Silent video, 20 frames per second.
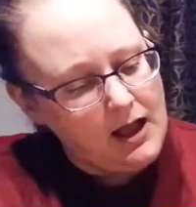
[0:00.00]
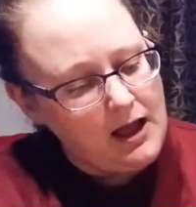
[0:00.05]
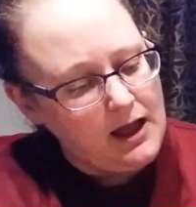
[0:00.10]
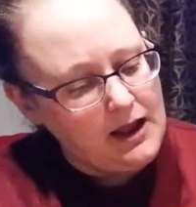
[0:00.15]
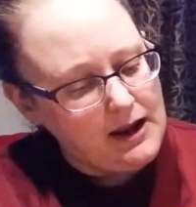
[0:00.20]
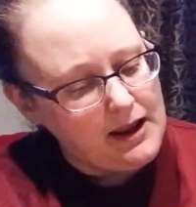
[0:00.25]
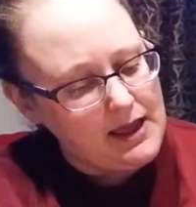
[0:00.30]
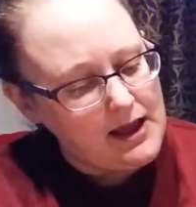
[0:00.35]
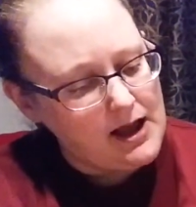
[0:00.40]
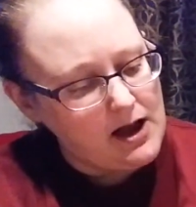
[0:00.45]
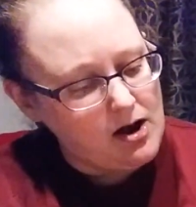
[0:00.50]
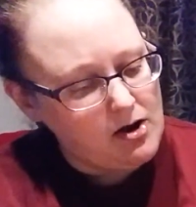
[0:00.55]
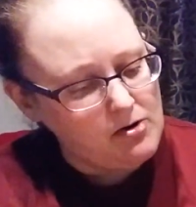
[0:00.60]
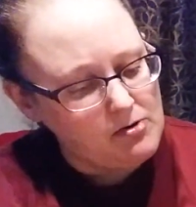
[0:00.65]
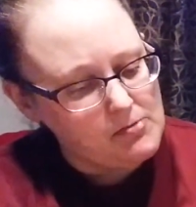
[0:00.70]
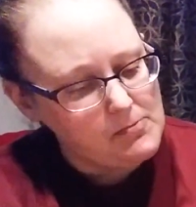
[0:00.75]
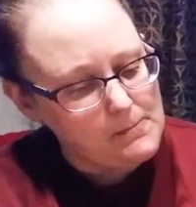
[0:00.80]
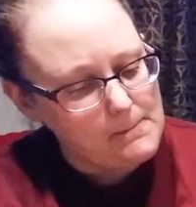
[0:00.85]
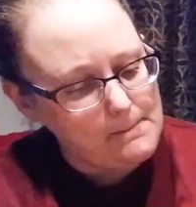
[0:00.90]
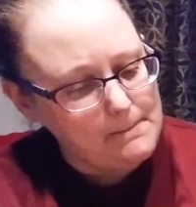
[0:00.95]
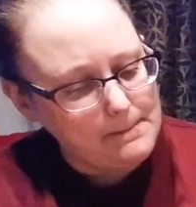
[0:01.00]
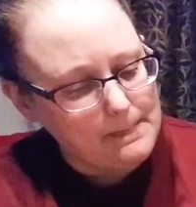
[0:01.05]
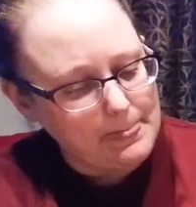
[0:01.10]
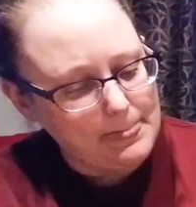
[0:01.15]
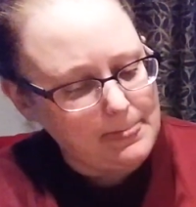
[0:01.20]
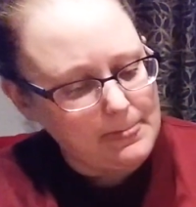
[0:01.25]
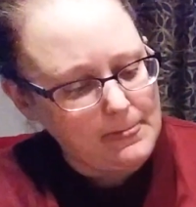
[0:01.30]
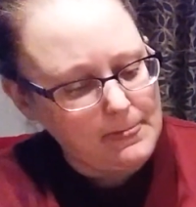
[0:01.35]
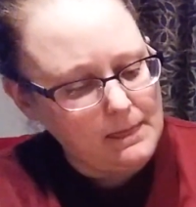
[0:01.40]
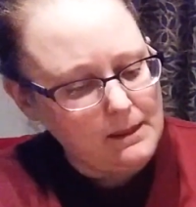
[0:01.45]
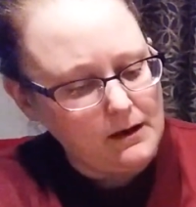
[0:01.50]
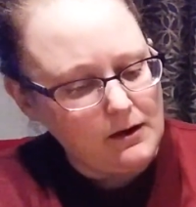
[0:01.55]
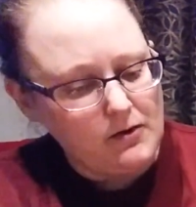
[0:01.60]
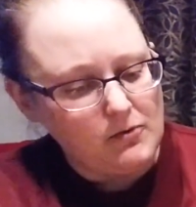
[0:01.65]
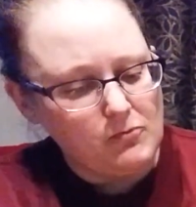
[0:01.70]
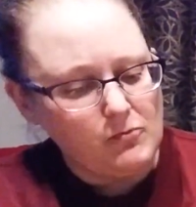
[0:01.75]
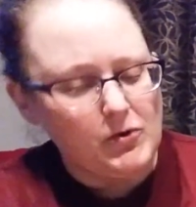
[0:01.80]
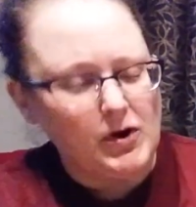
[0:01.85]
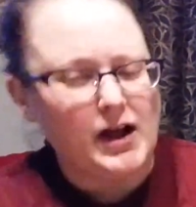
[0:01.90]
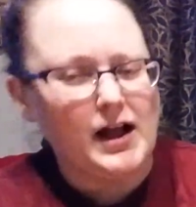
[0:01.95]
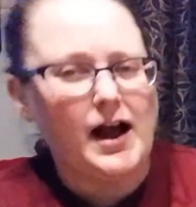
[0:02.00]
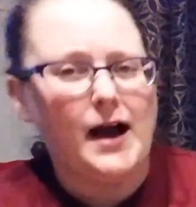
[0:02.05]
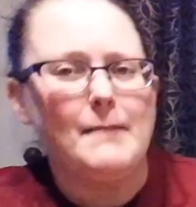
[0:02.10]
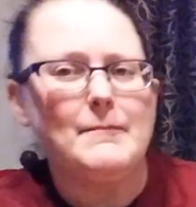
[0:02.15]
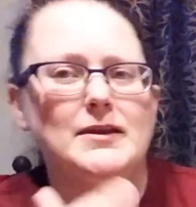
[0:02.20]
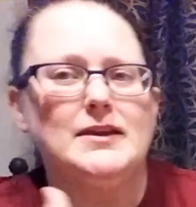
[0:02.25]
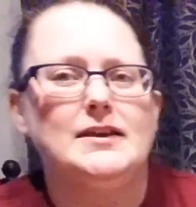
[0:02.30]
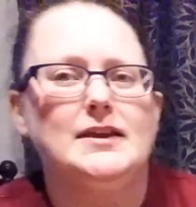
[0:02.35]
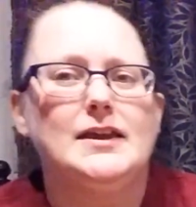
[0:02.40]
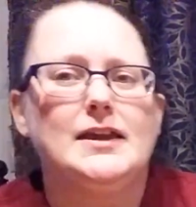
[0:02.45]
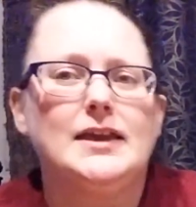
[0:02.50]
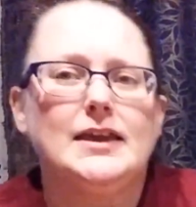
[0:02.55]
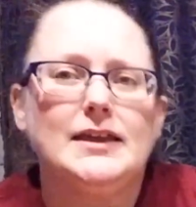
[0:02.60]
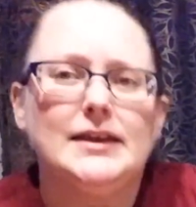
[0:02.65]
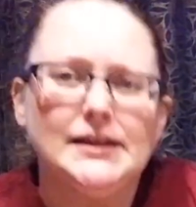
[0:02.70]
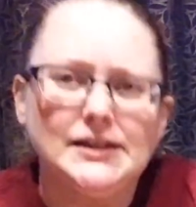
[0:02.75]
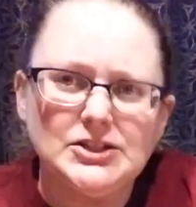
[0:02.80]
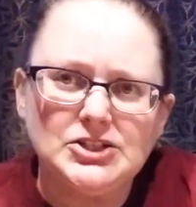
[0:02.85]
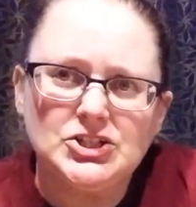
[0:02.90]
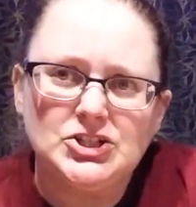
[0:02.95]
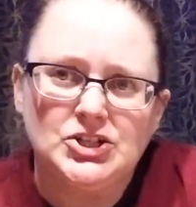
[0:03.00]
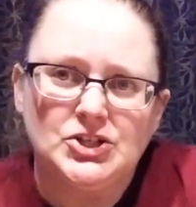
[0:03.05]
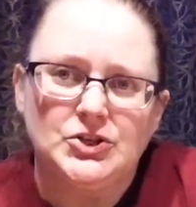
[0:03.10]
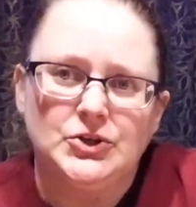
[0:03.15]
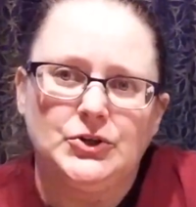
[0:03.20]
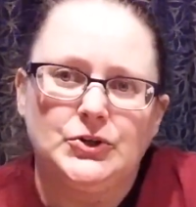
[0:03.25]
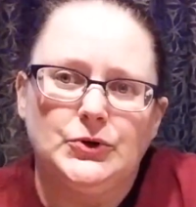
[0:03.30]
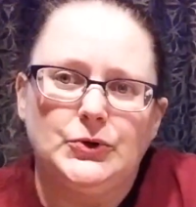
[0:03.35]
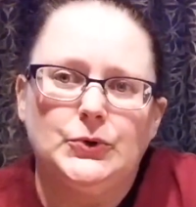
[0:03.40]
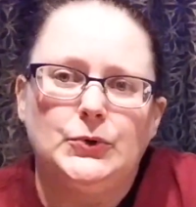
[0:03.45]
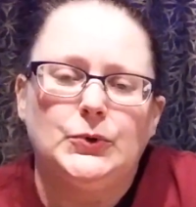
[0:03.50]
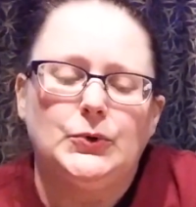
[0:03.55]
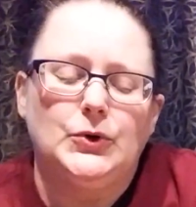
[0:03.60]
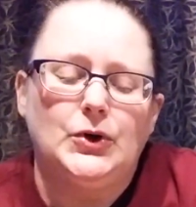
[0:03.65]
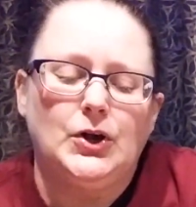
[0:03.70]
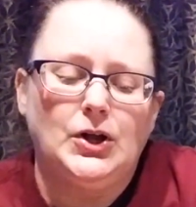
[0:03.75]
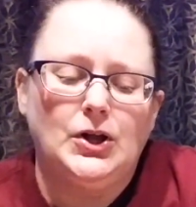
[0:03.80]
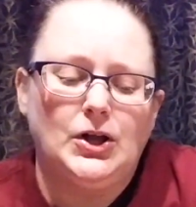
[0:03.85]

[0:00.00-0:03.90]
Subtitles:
Now, what got me into